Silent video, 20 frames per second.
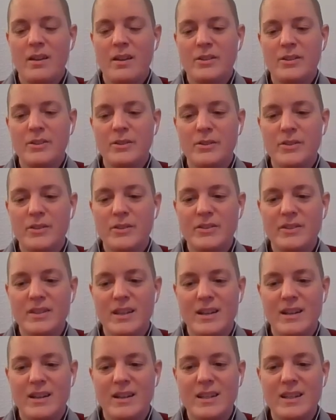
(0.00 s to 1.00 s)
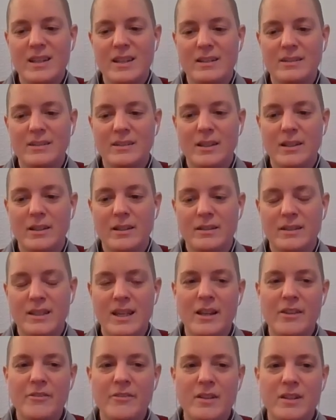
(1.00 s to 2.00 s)
Because here the
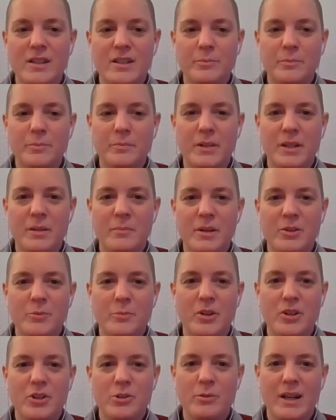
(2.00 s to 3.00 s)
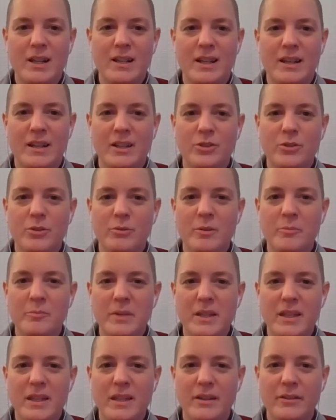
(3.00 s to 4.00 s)
elephant is pretty much portrayed like a human
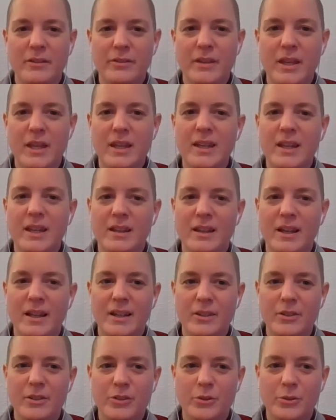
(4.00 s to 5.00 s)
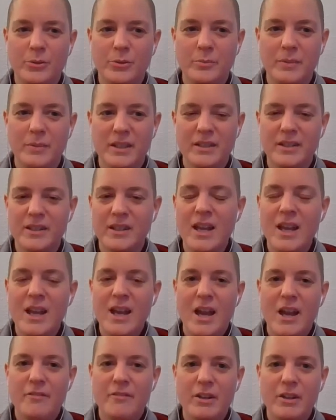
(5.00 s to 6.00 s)
being, thinking like a human,
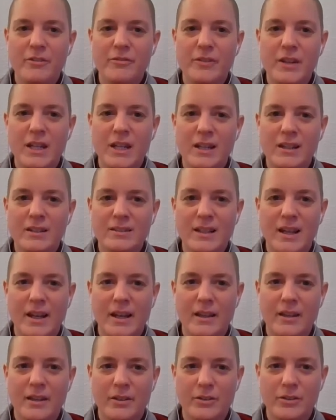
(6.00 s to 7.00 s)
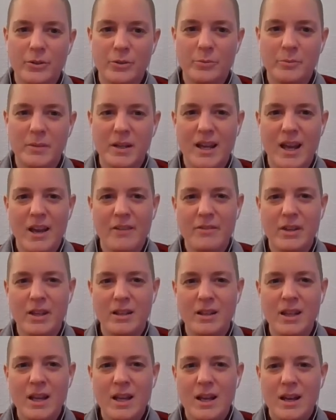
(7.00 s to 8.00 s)
having feelings like a human,
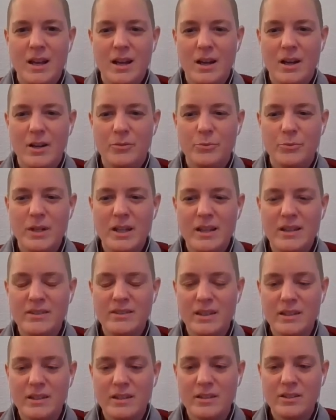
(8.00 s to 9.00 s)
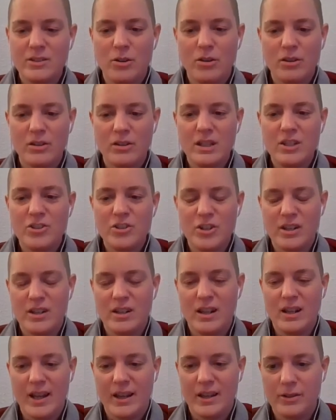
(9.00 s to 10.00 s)
having a reasoned cognition
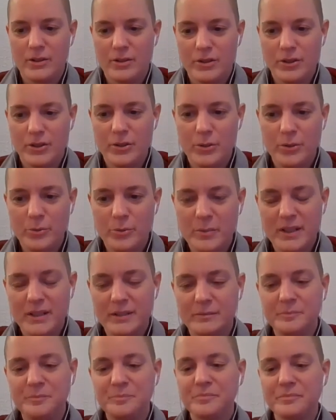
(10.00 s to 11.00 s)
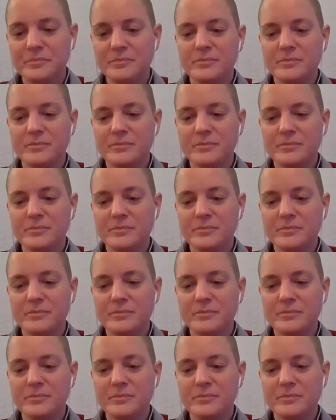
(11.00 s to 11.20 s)
like a human.